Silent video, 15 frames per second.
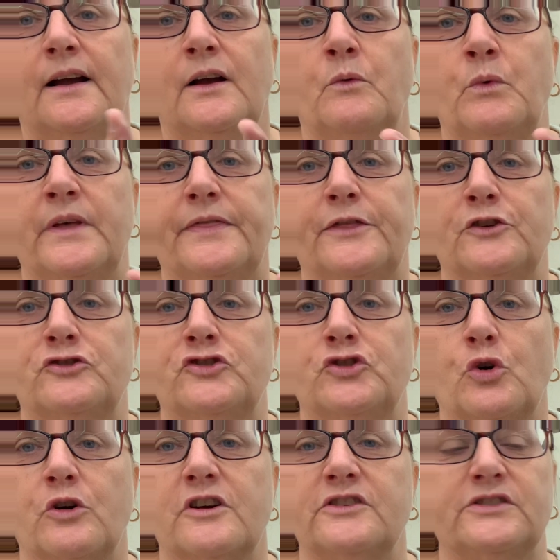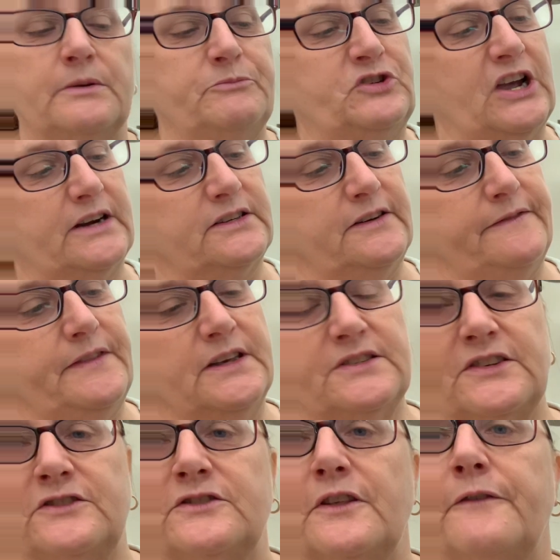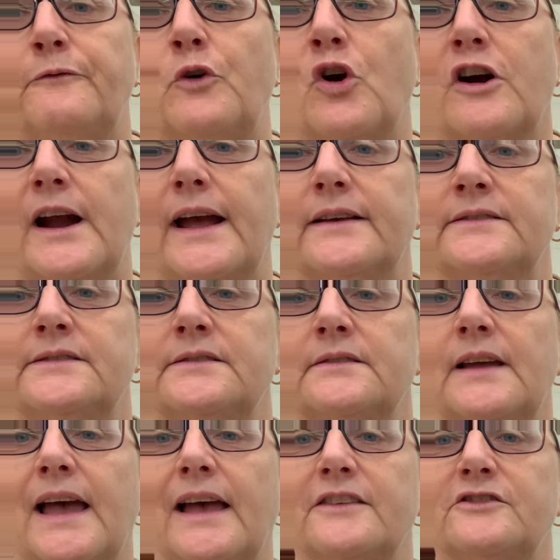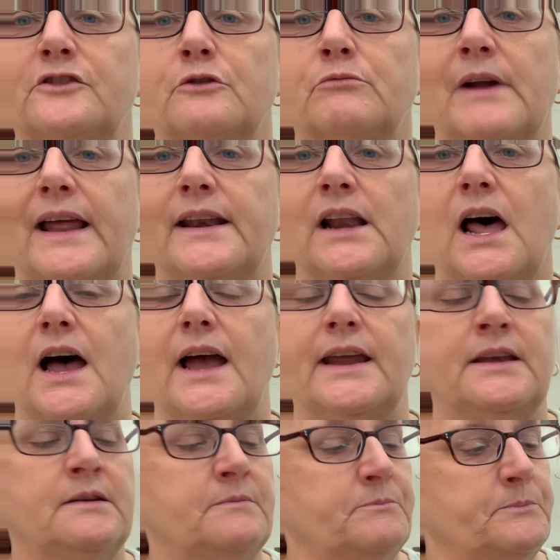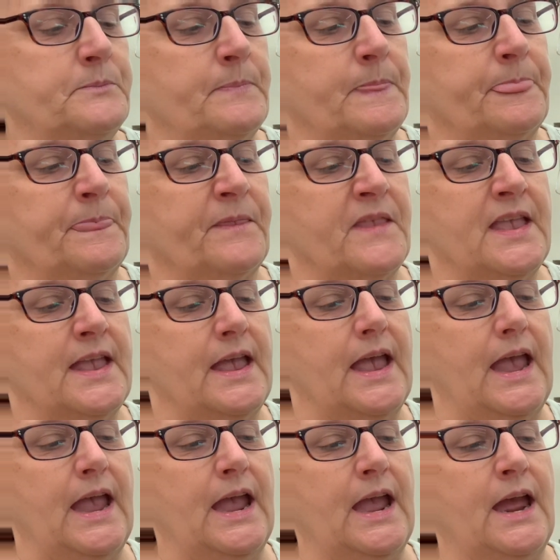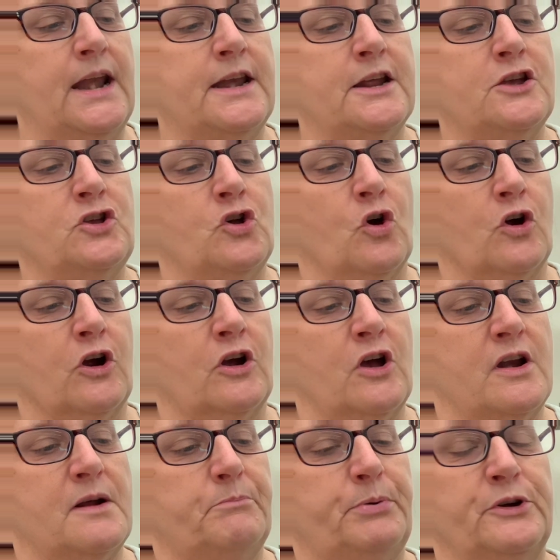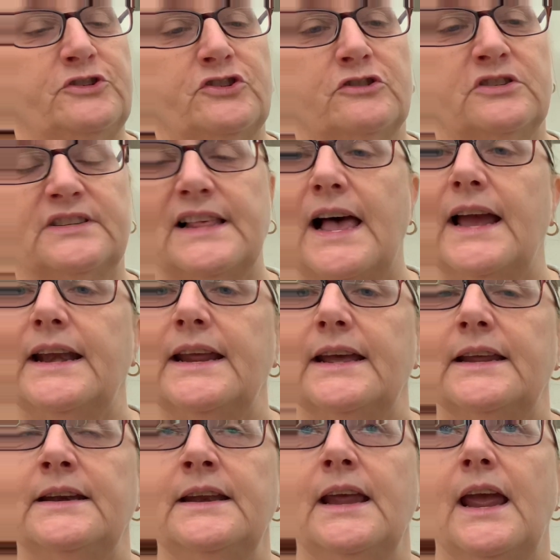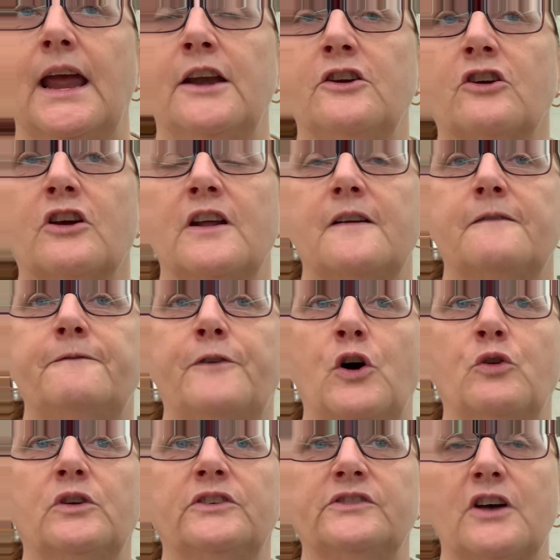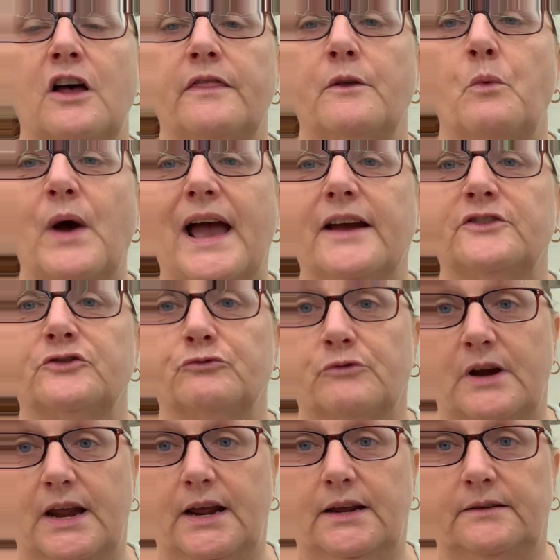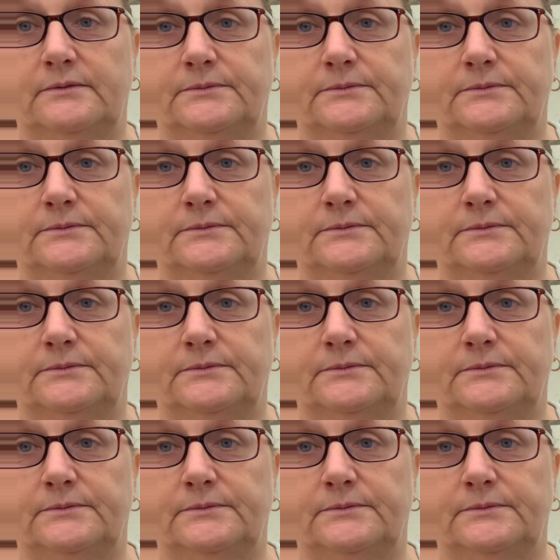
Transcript: with the shortest objective. This is the 4X, has the red line. And you're going to put your slide in and you're going to focus on the wax ring.